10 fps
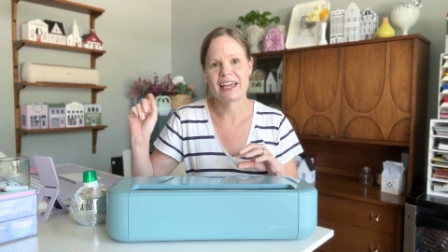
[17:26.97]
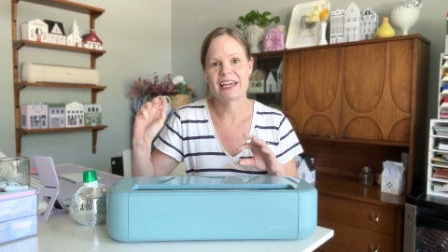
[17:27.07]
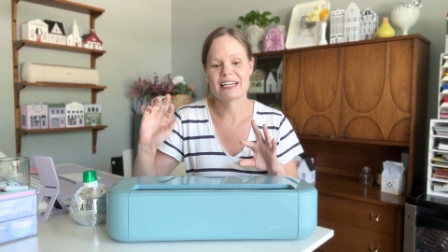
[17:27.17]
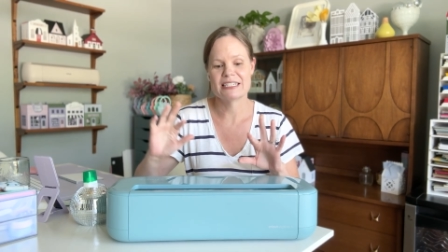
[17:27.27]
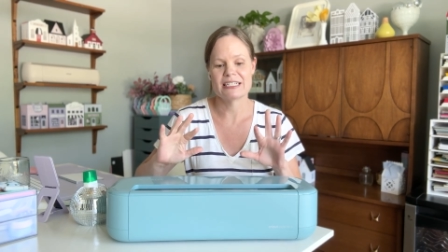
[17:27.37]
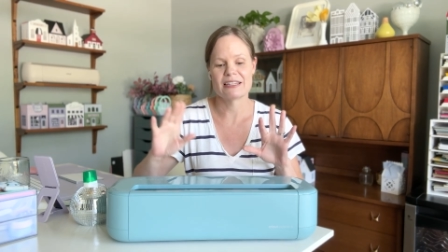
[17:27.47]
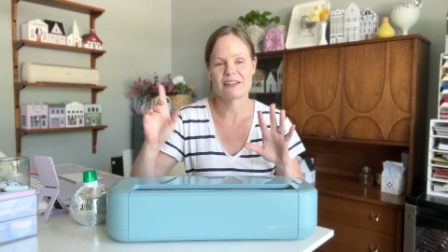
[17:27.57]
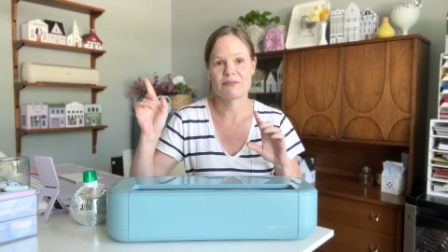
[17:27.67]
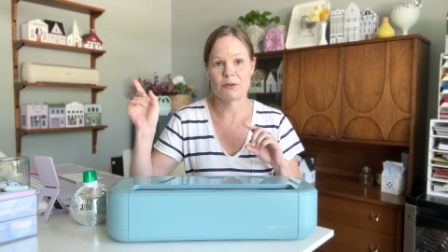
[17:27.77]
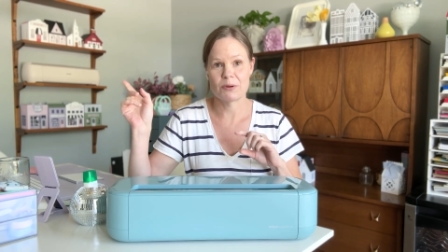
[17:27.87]
and
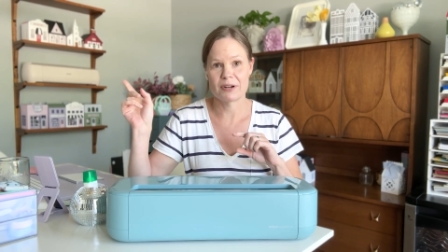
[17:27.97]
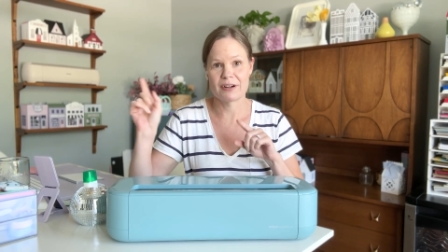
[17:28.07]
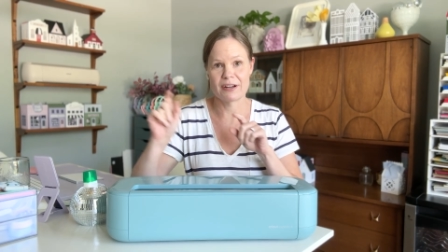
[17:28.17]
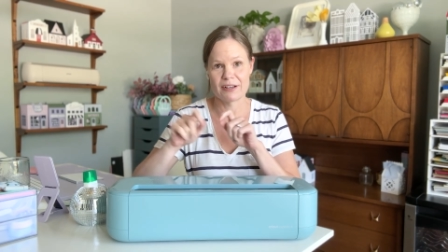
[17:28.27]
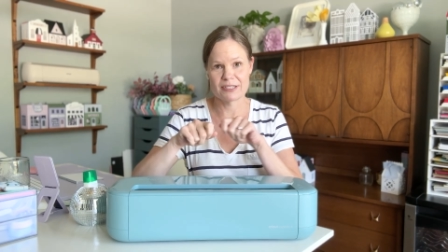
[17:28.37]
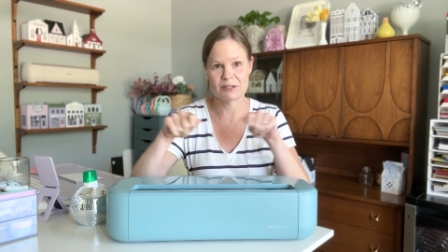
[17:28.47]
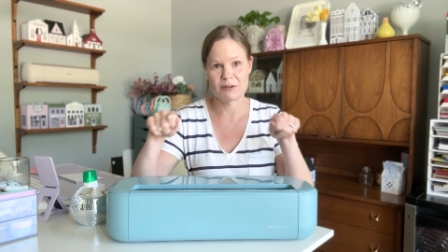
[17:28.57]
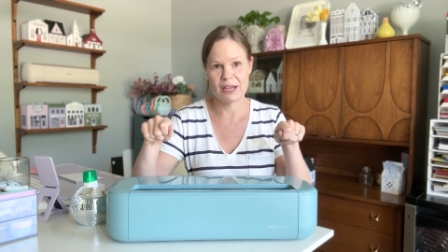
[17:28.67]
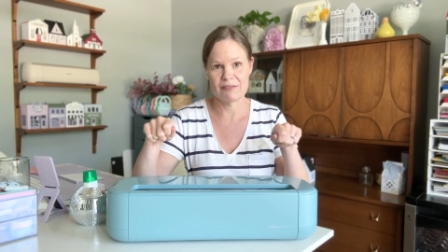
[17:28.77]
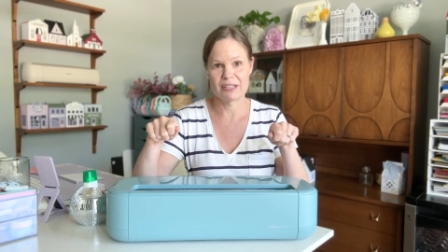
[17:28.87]
the 4
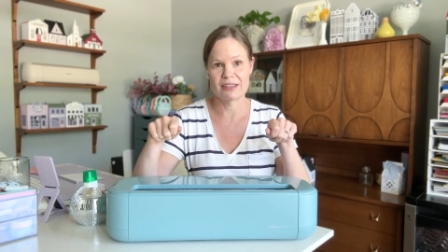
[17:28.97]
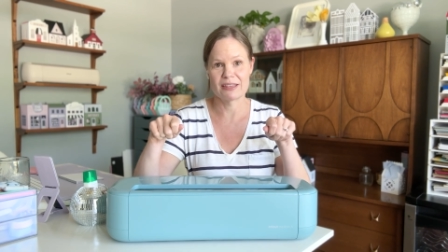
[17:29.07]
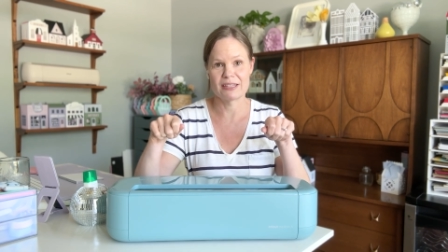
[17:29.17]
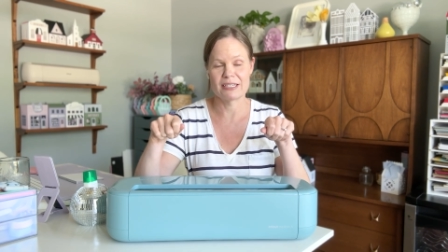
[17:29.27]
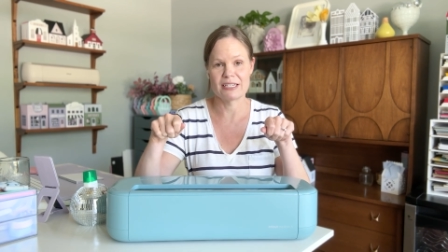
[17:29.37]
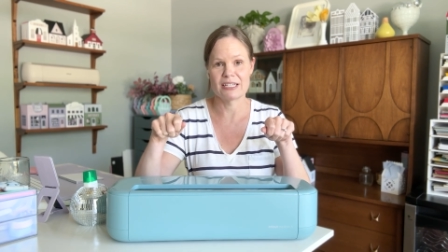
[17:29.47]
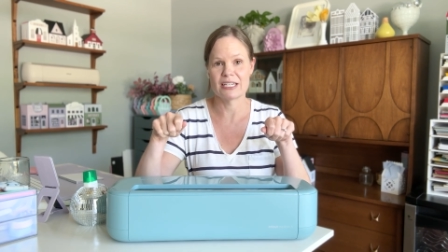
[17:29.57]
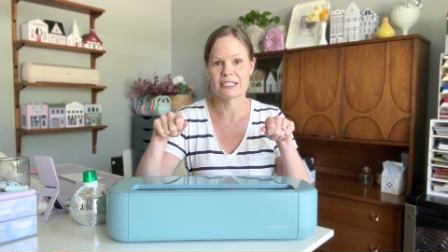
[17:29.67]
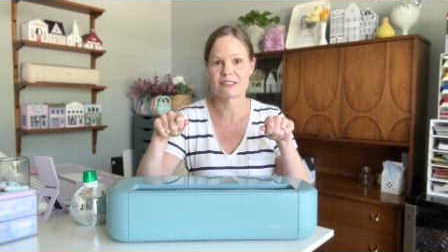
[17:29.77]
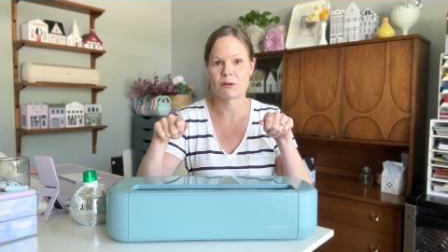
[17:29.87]
also having the
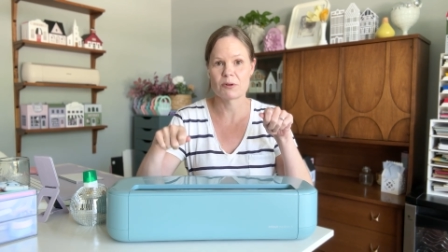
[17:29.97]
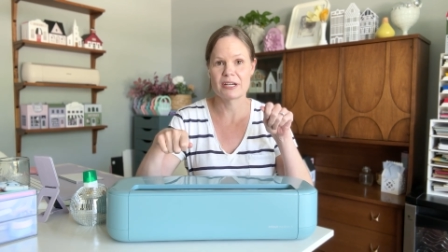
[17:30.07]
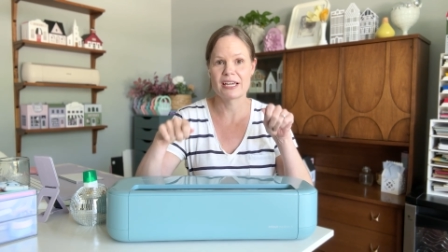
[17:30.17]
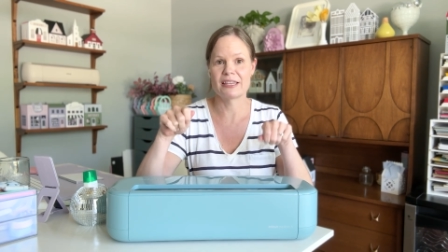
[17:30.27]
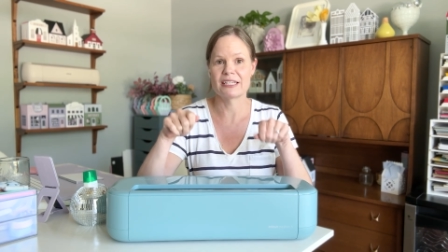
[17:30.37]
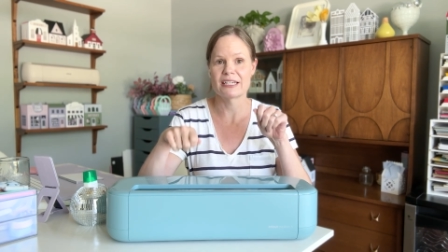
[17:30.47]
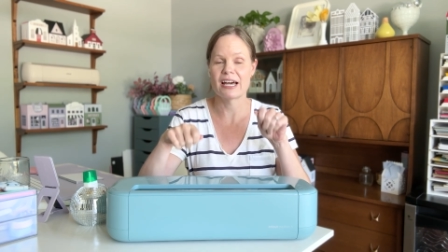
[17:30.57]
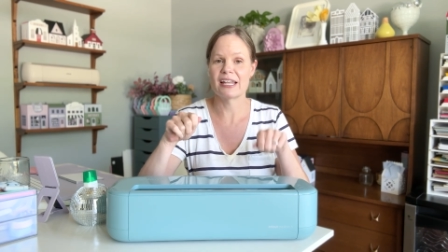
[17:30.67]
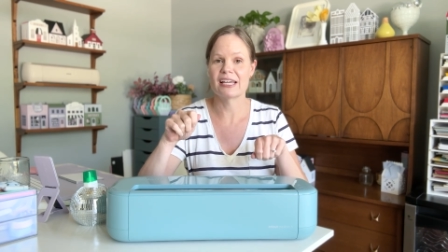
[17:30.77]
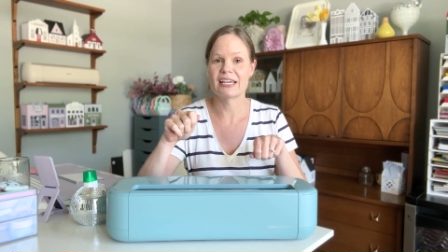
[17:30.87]
scoring and the
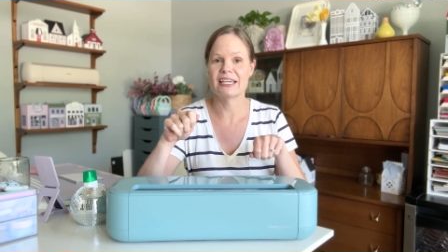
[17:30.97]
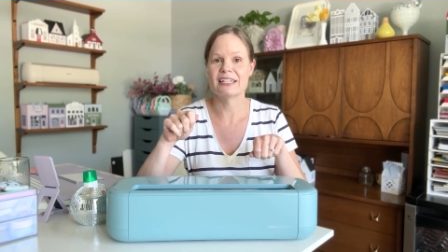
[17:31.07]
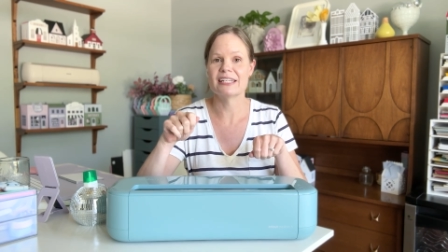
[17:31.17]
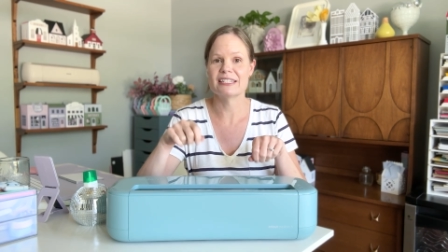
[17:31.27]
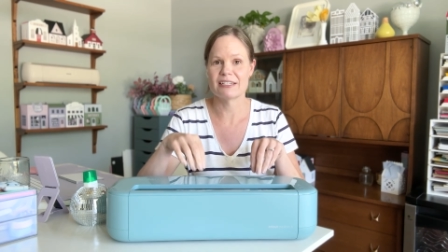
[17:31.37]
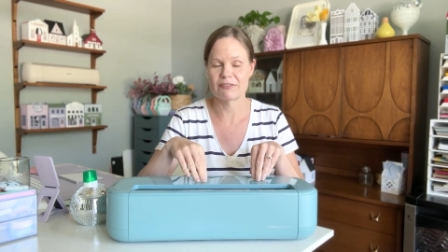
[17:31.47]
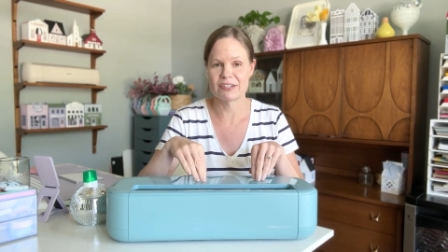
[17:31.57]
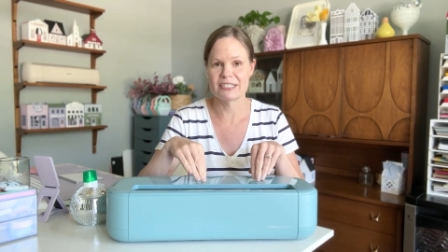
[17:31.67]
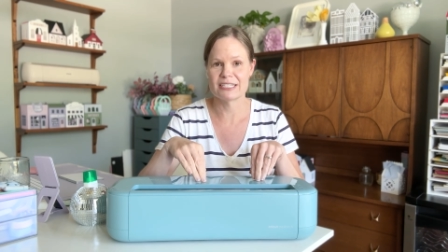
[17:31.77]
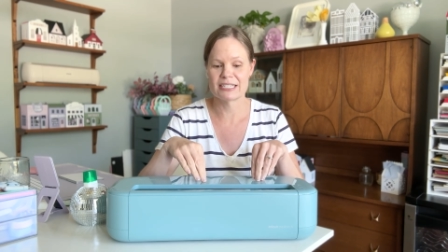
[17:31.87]
cutting in
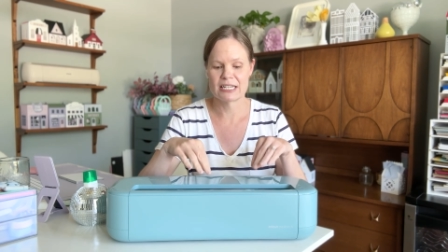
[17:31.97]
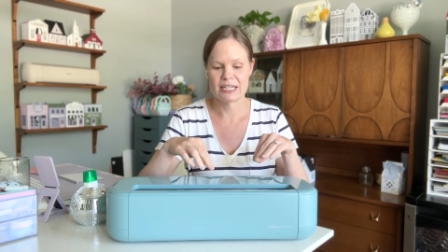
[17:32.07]
different